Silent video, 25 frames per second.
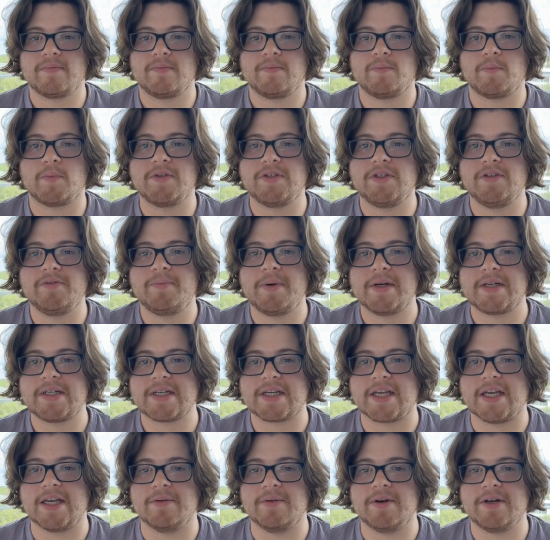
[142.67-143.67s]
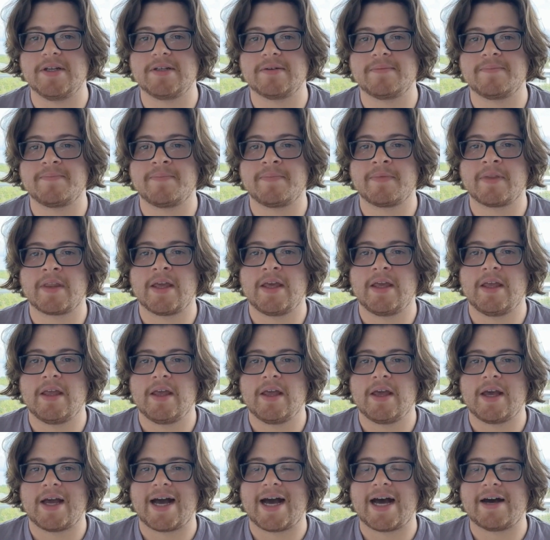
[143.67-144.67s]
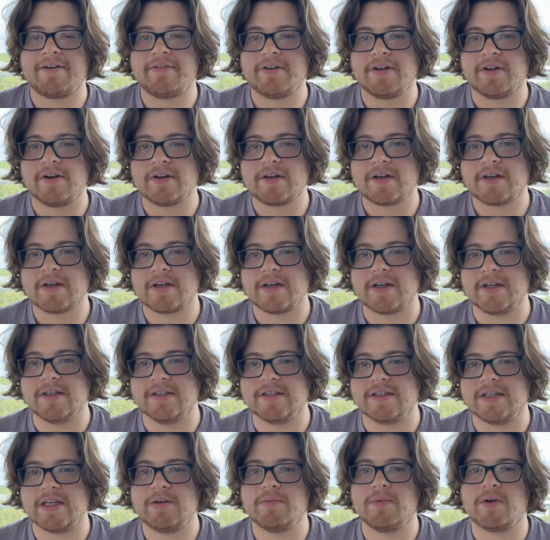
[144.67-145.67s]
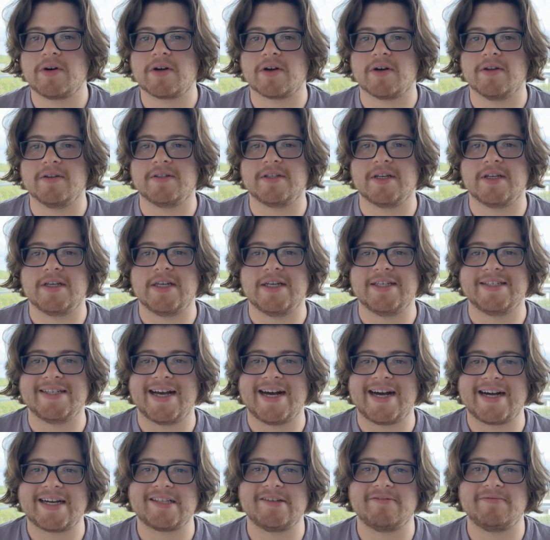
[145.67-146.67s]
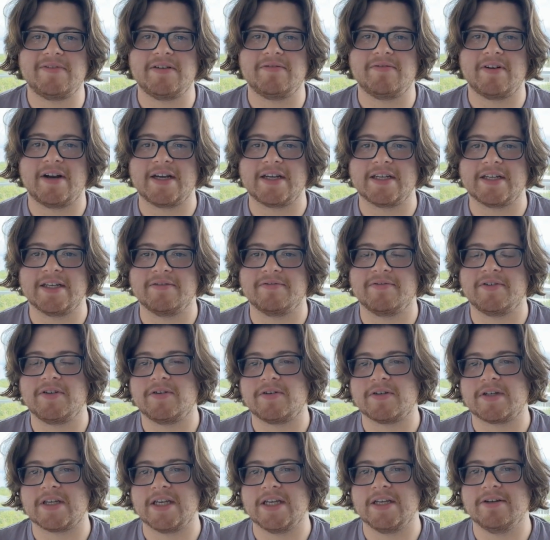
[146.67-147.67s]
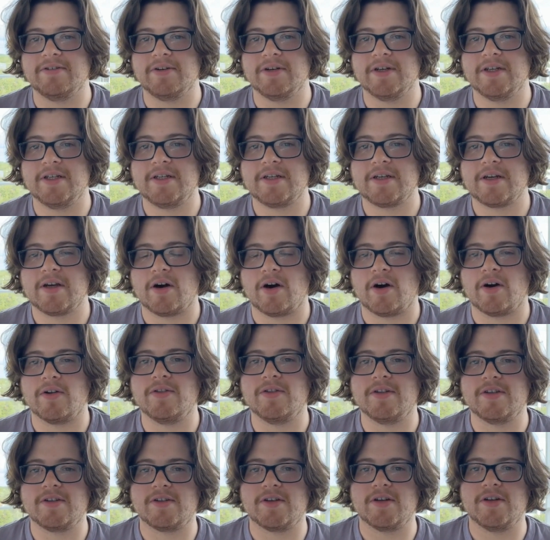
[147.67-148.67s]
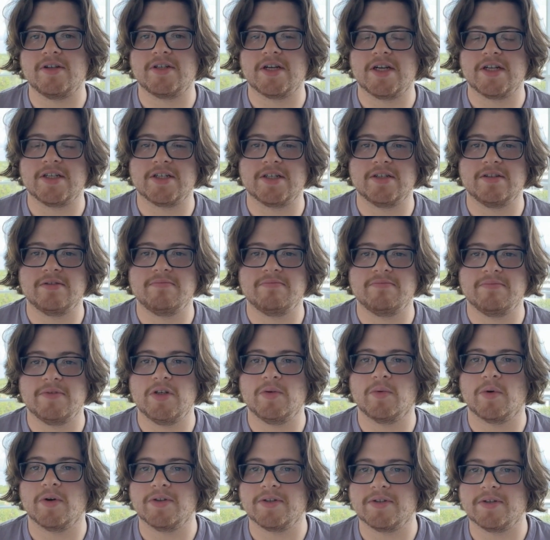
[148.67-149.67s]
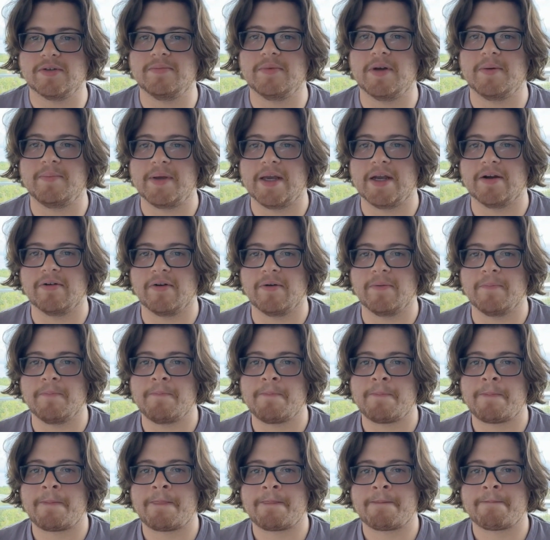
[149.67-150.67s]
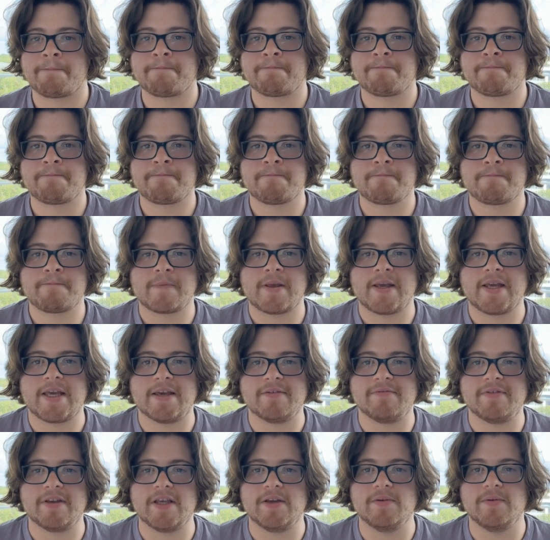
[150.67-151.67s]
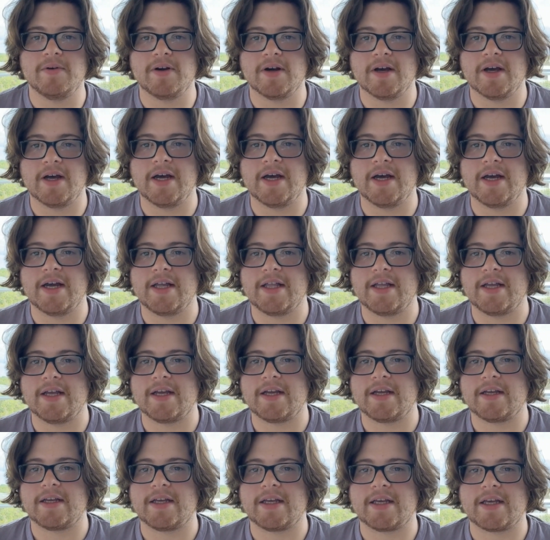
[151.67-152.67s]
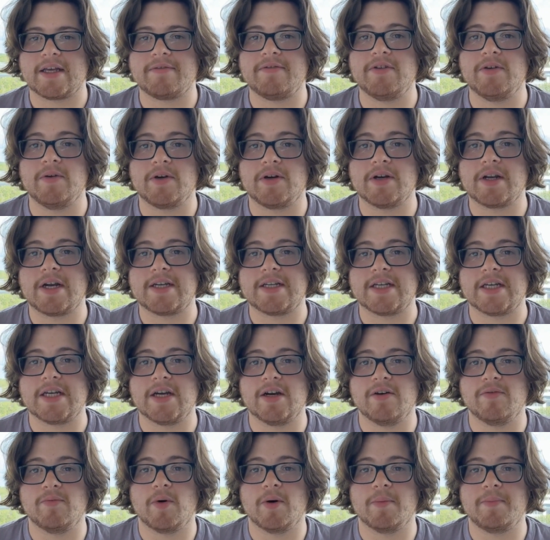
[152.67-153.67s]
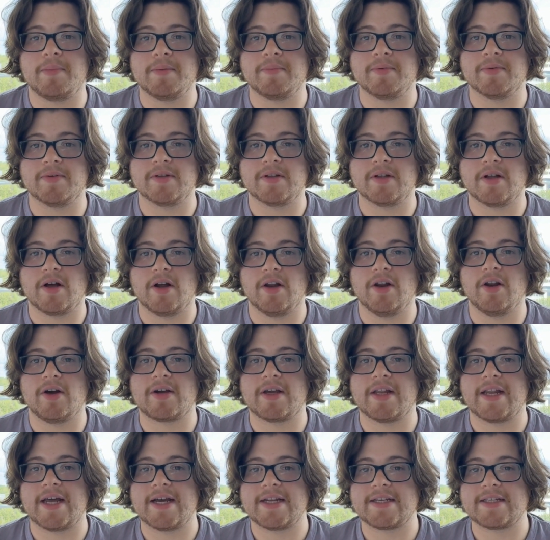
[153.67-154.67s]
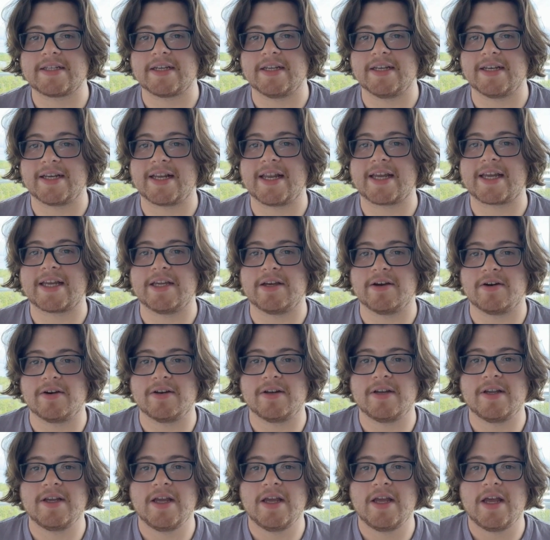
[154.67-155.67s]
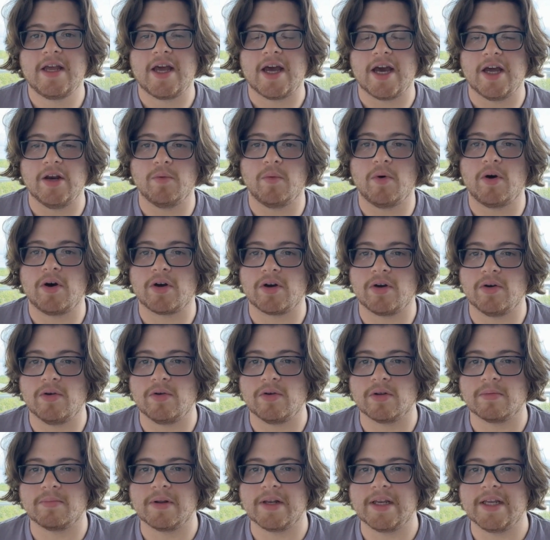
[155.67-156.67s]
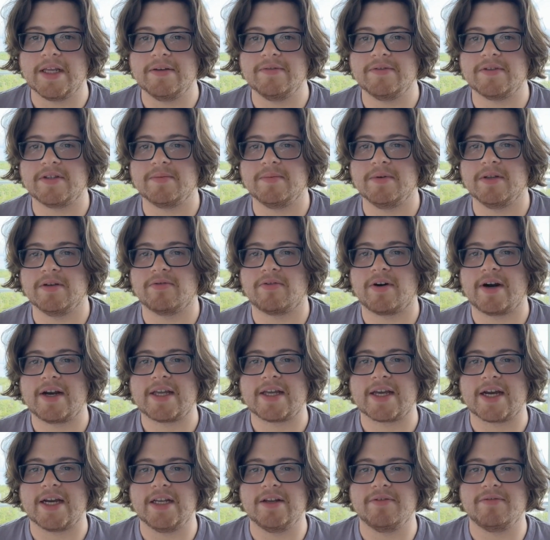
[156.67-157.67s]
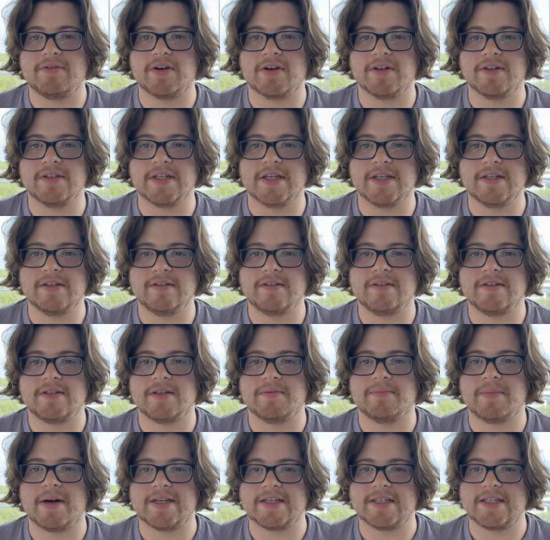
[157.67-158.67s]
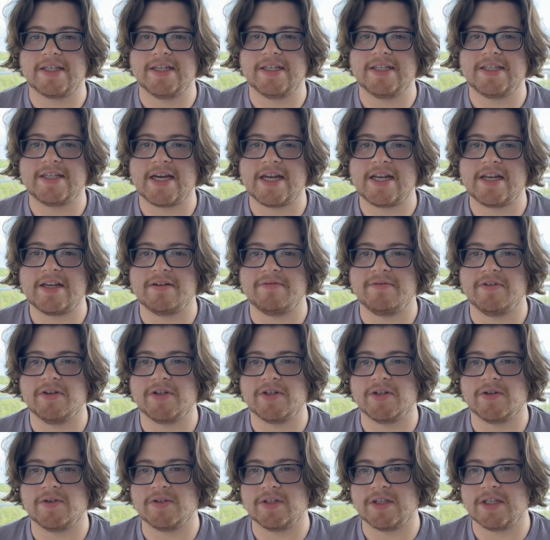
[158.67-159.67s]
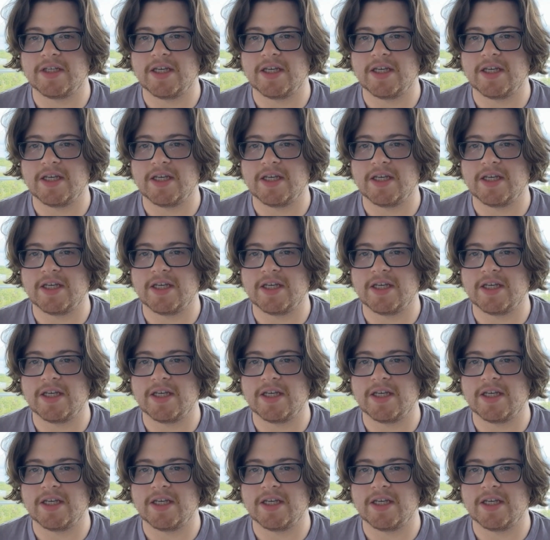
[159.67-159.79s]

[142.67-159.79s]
Once you've picked a keyword, have a look and see what content is actively ranking for your keyword on the search engine you want to appear on, giving you a good idea of what people are looking at and clicking on, and what Google believes to be the right kind of content to match the intent of your chosen